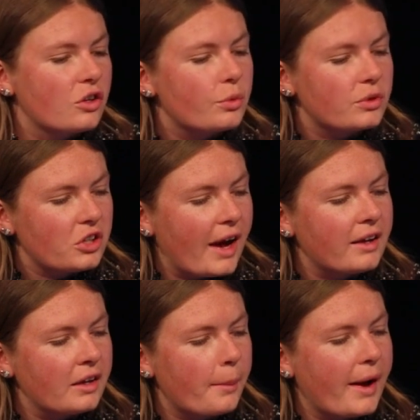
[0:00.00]
You were
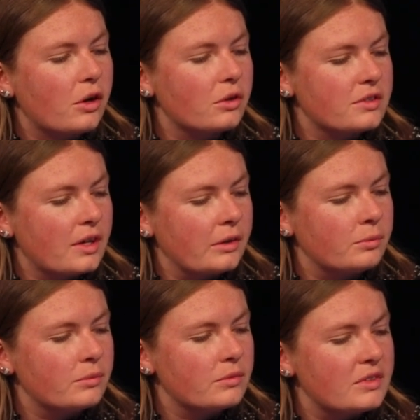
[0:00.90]
chatting about
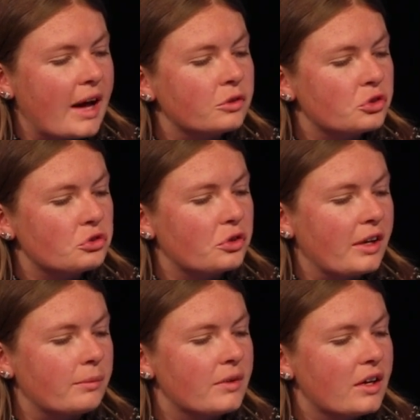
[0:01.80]

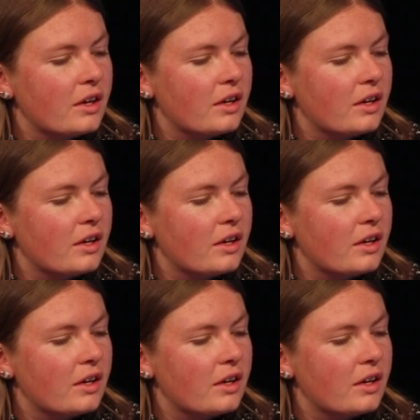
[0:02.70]
downstream